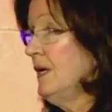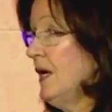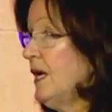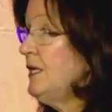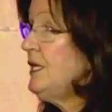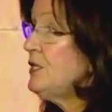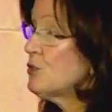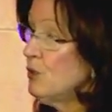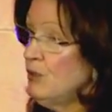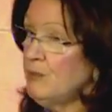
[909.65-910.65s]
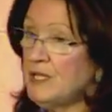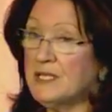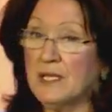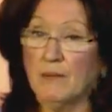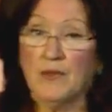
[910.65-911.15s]
And he taught me
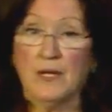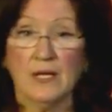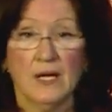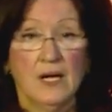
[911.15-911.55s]
something